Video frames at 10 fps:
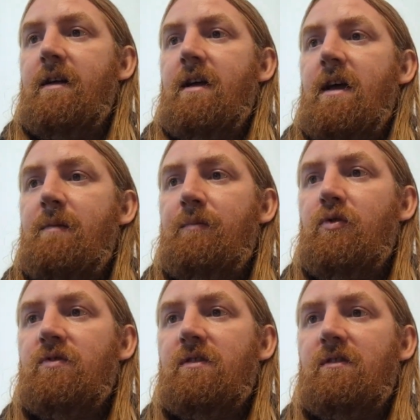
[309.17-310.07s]

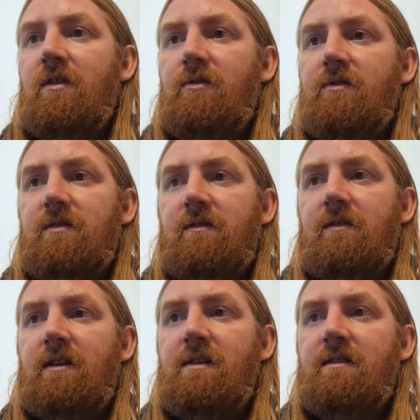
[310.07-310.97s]
Important note,
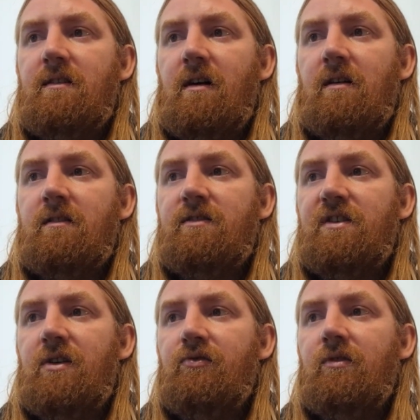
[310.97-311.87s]
these are
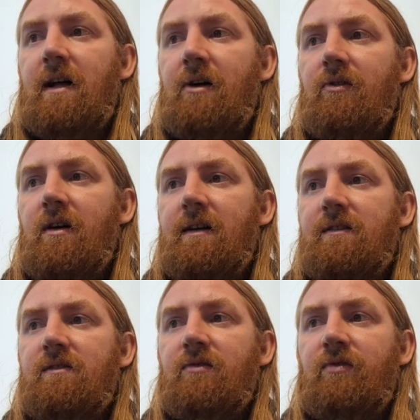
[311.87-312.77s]
general
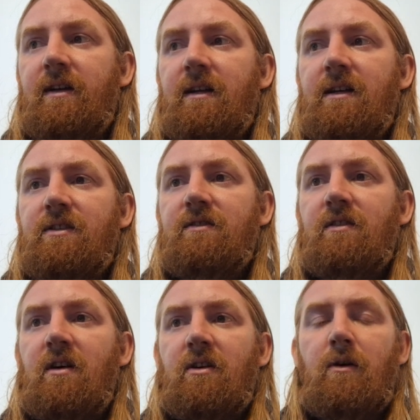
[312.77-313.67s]
outlines. The regulations
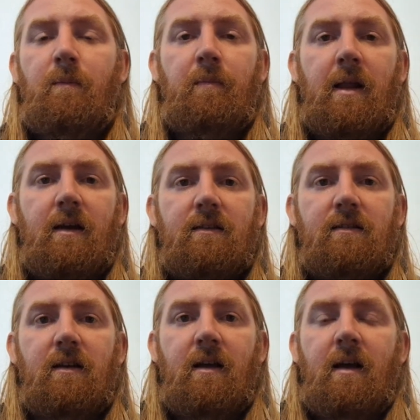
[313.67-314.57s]
are complex
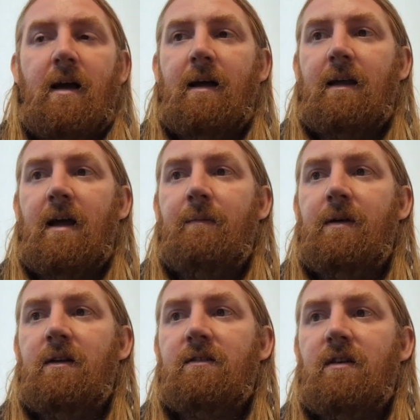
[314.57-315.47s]
and can
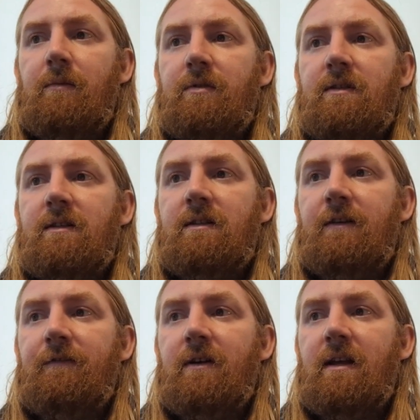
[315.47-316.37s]
be interpreted
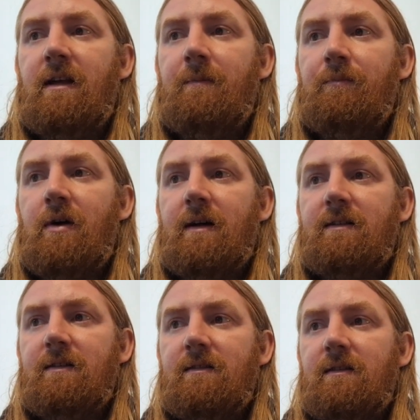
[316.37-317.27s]
differently in
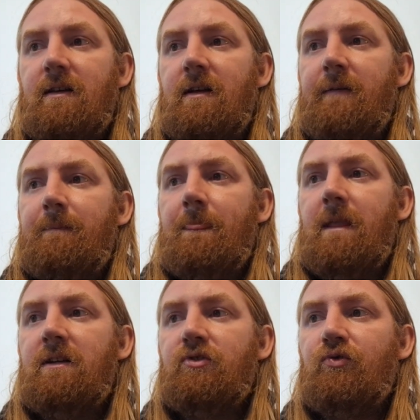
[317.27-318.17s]
practice.
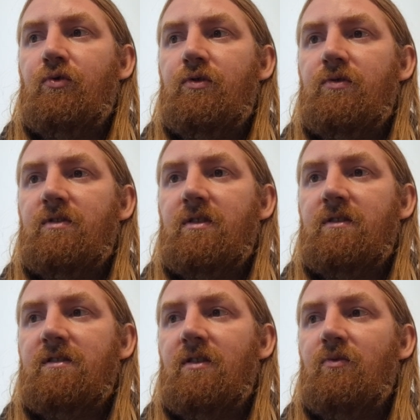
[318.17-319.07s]
It's crucial to
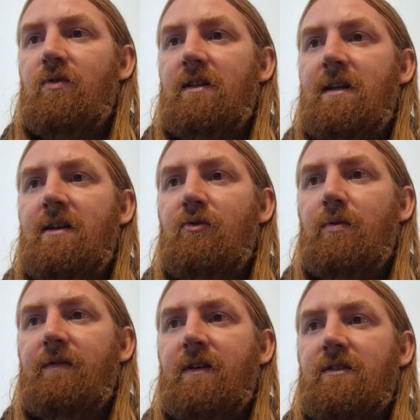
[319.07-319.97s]
consult with legal
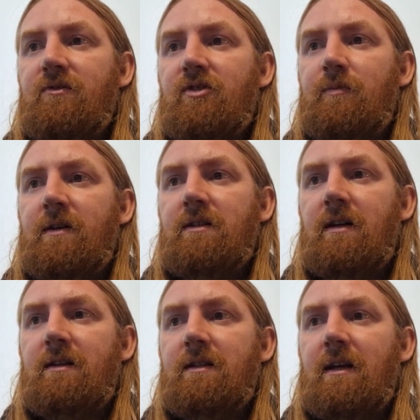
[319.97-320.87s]
professionals
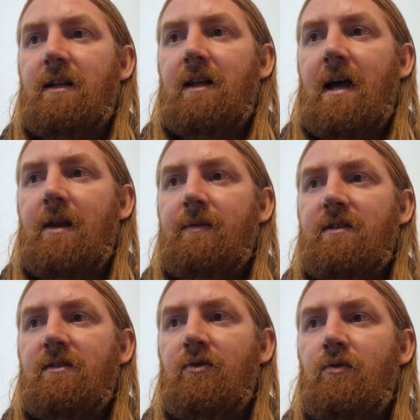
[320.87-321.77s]
specializing in
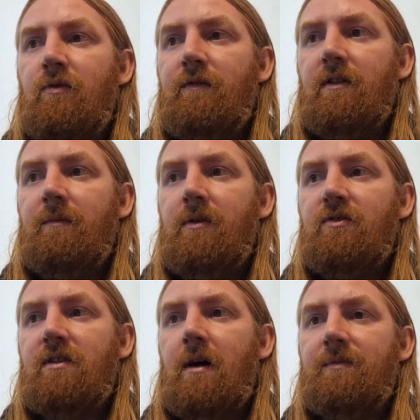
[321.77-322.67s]
cannabis law for the
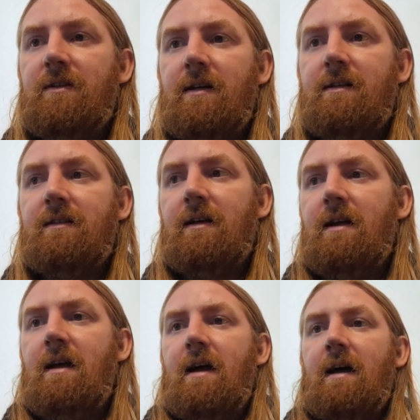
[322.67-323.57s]
most up-to-date
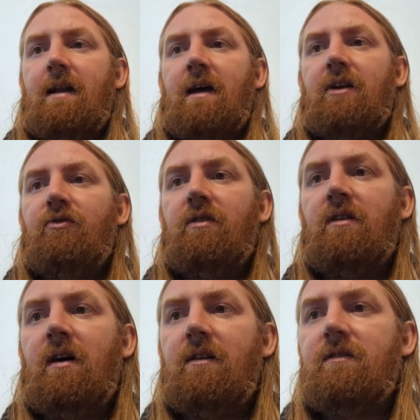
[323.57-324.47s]
and accurate
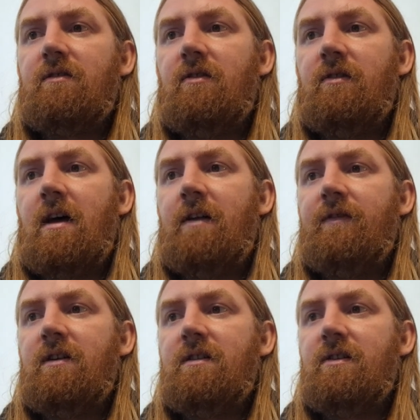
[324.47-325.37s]
guidance on
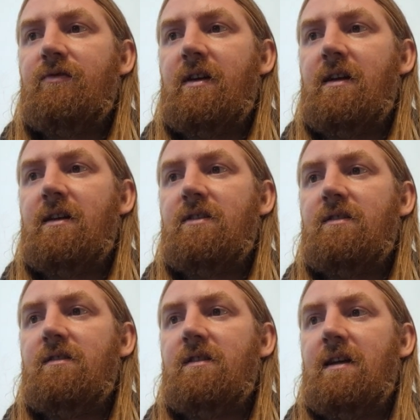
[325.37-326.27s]
advertising
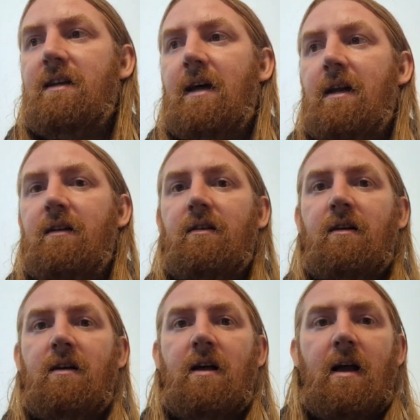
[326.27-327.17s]
regulations in Canada
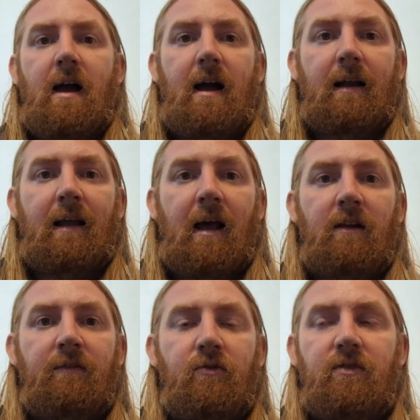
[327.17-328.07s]
and
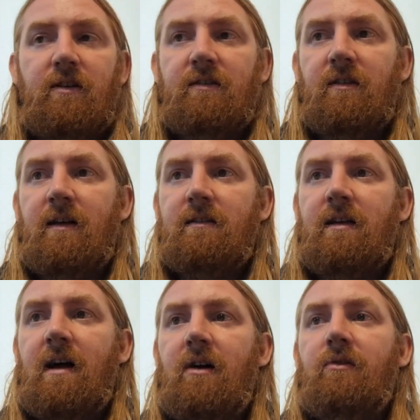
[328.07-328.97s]
California. So that's
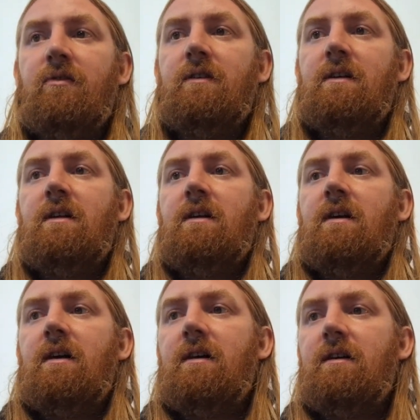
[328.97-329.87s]
how
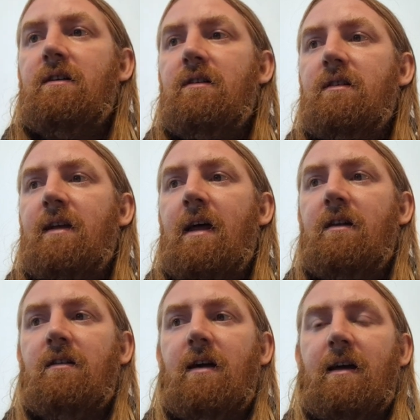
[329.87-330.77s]

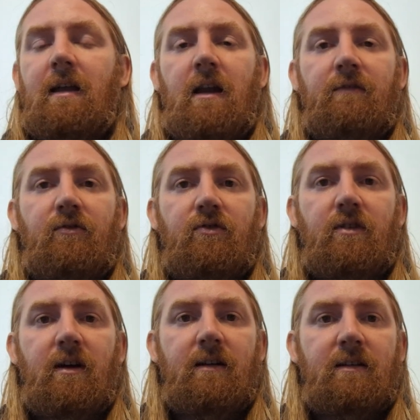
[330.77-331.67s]
Canada and
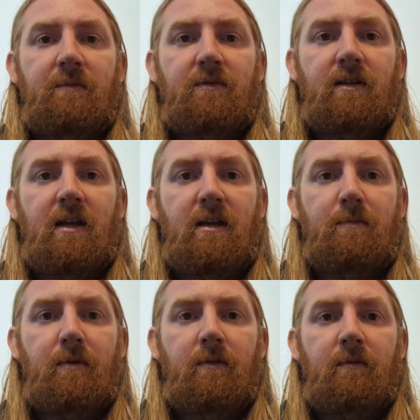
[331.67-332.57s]
California attempt to keep
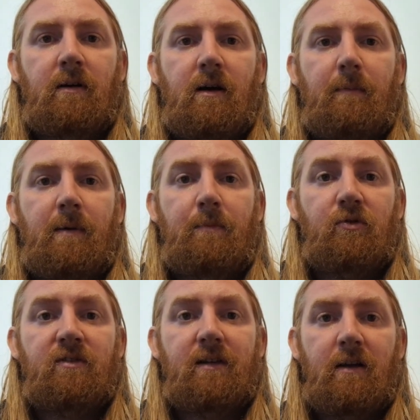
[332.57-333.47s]
people
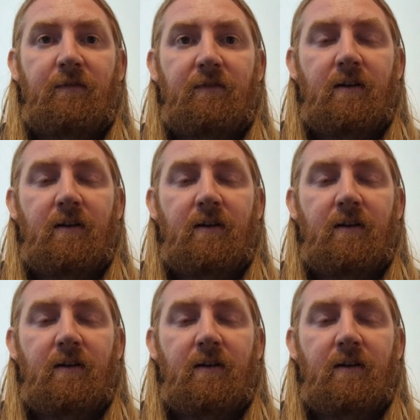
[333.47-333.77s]
safe